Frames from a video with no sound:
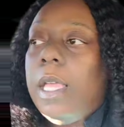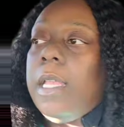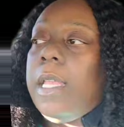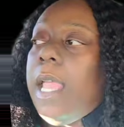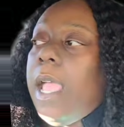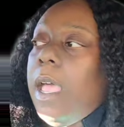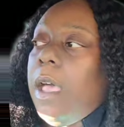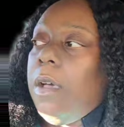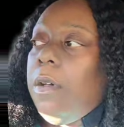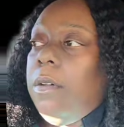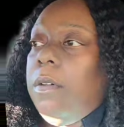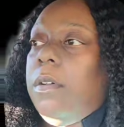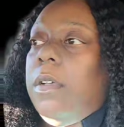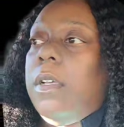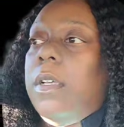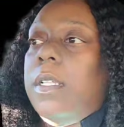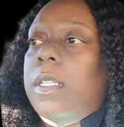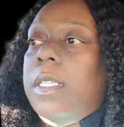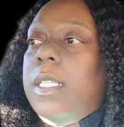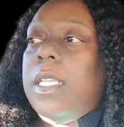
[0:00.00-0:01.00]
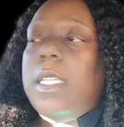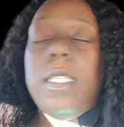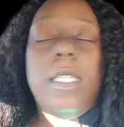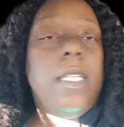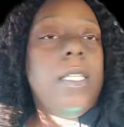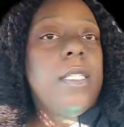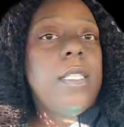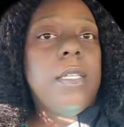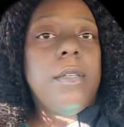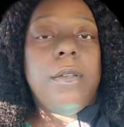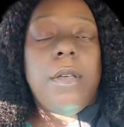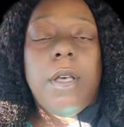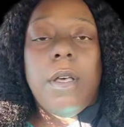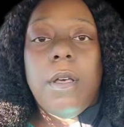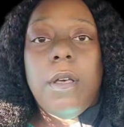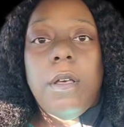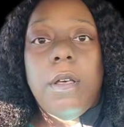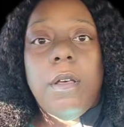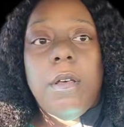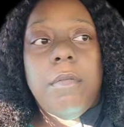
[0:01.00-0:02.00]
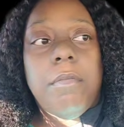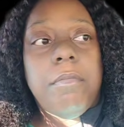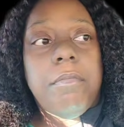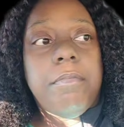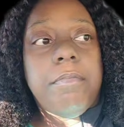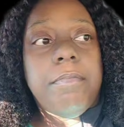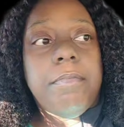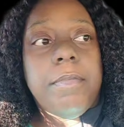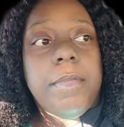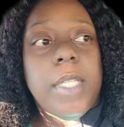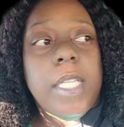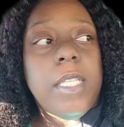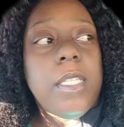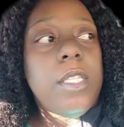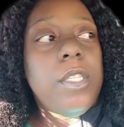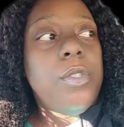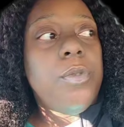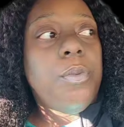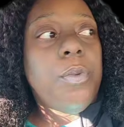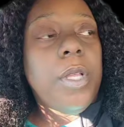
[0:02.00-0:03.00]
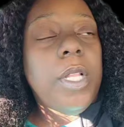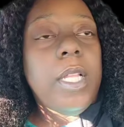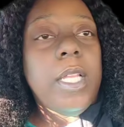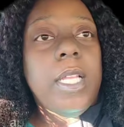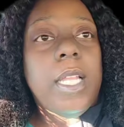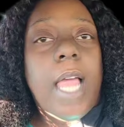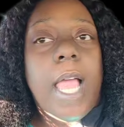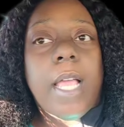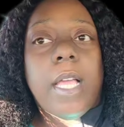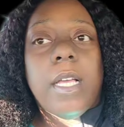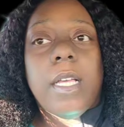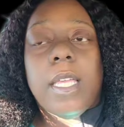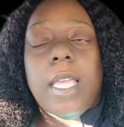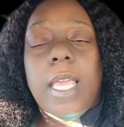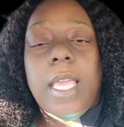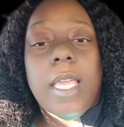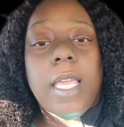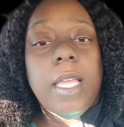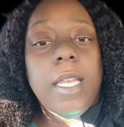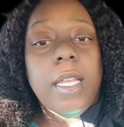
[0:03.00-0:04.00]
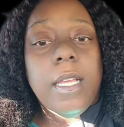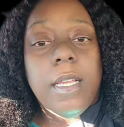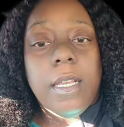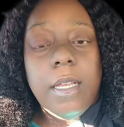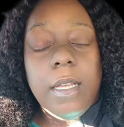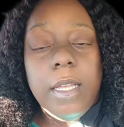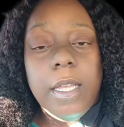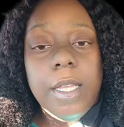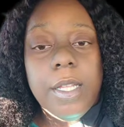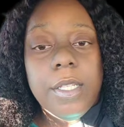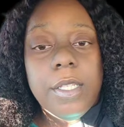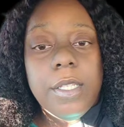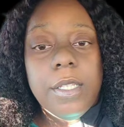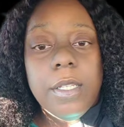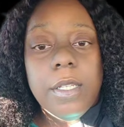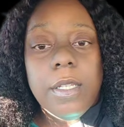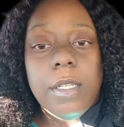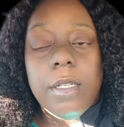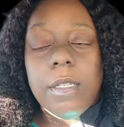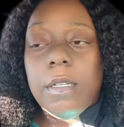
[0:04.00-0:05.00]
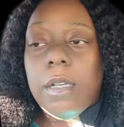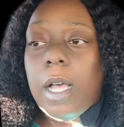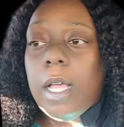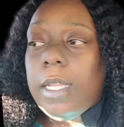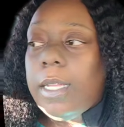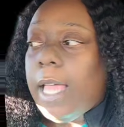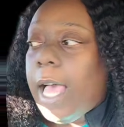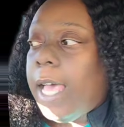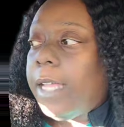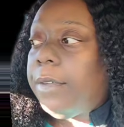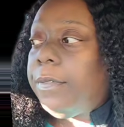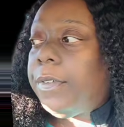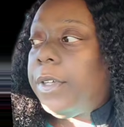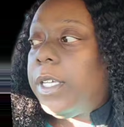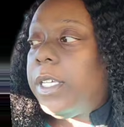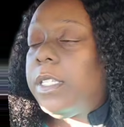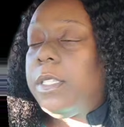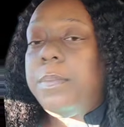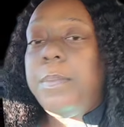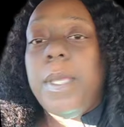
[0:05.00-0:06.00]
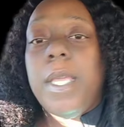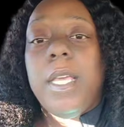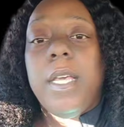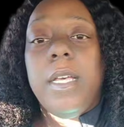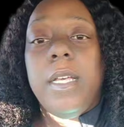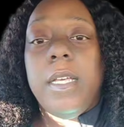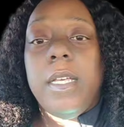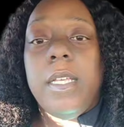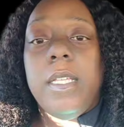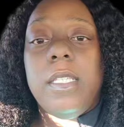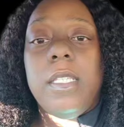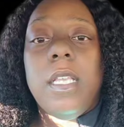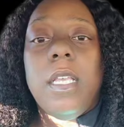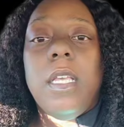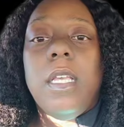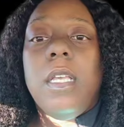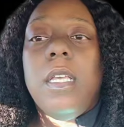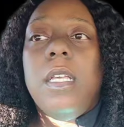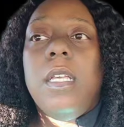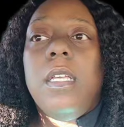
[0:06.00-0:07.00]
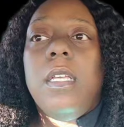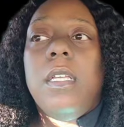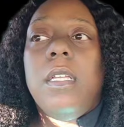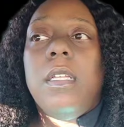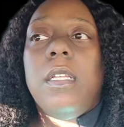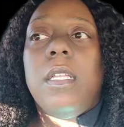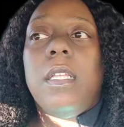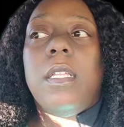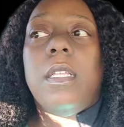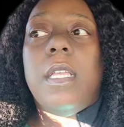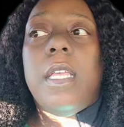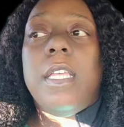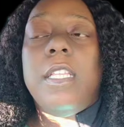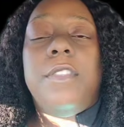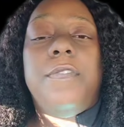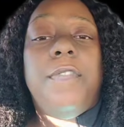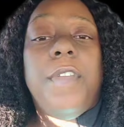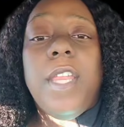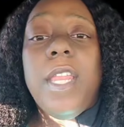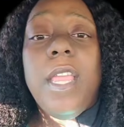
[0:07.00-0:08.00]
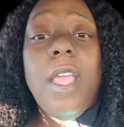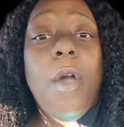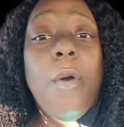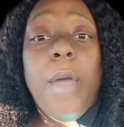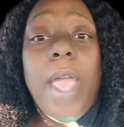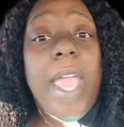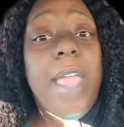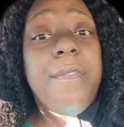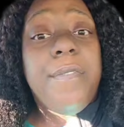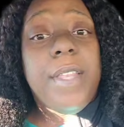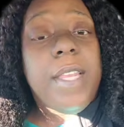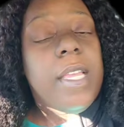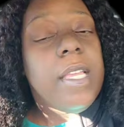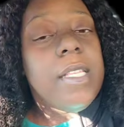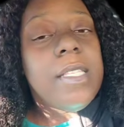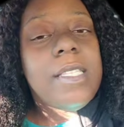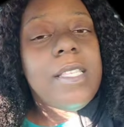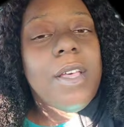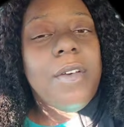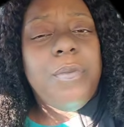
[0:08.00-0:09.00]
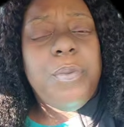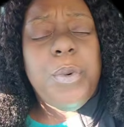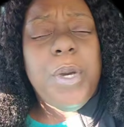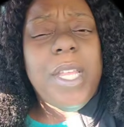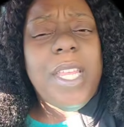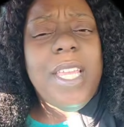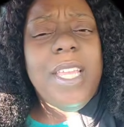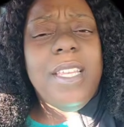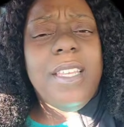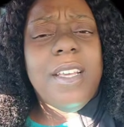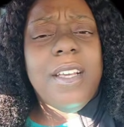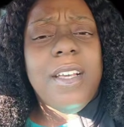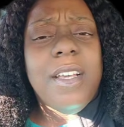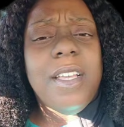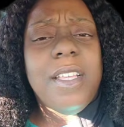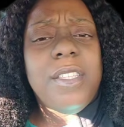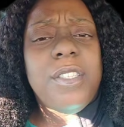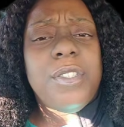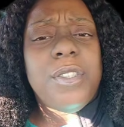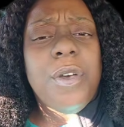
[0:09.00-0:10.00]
Now, this is a um, this is really like a kick in the gut to a lot of us because it's video evidence of what he done.